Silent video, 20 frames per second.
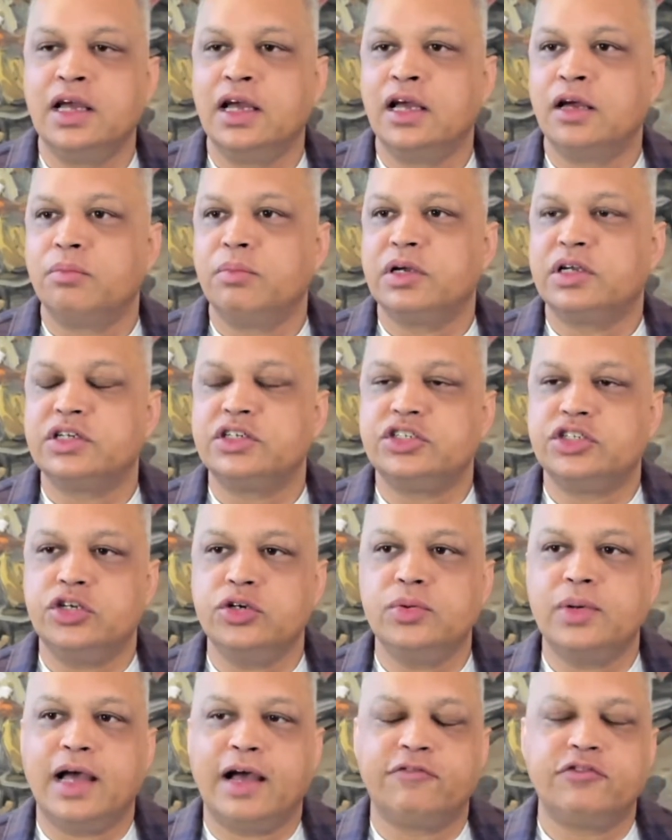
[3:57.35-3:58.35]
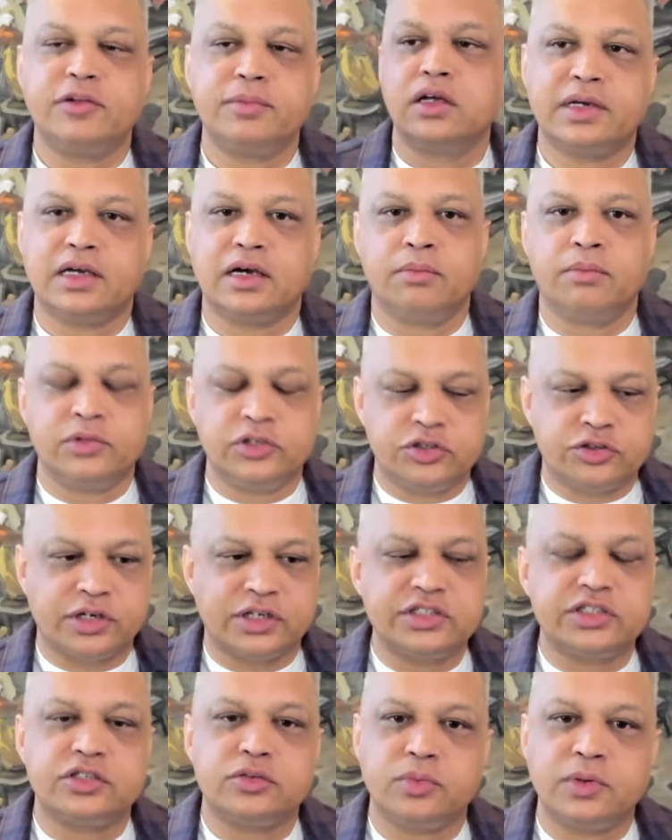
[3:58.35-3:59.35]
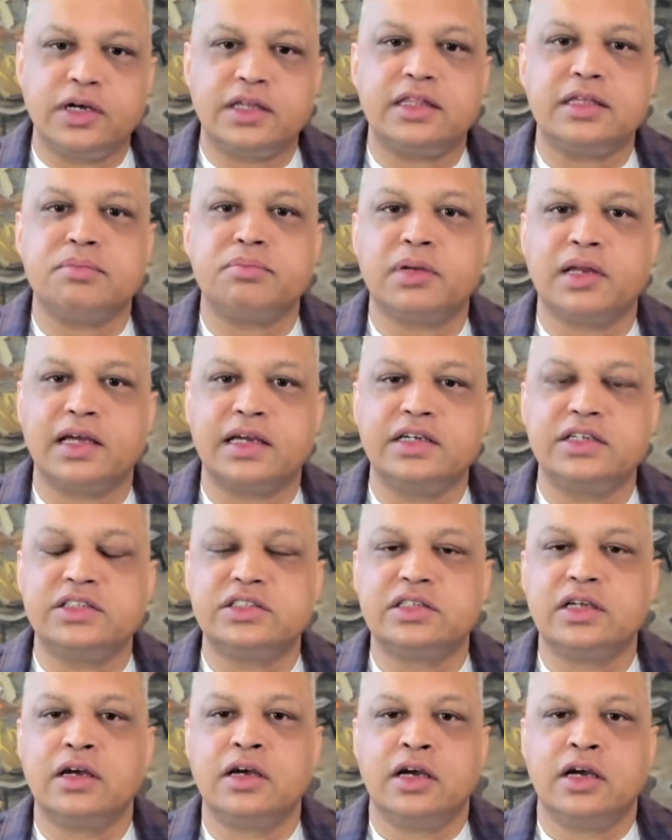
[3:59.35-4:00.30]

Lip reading: because you have to become a trustworthy place.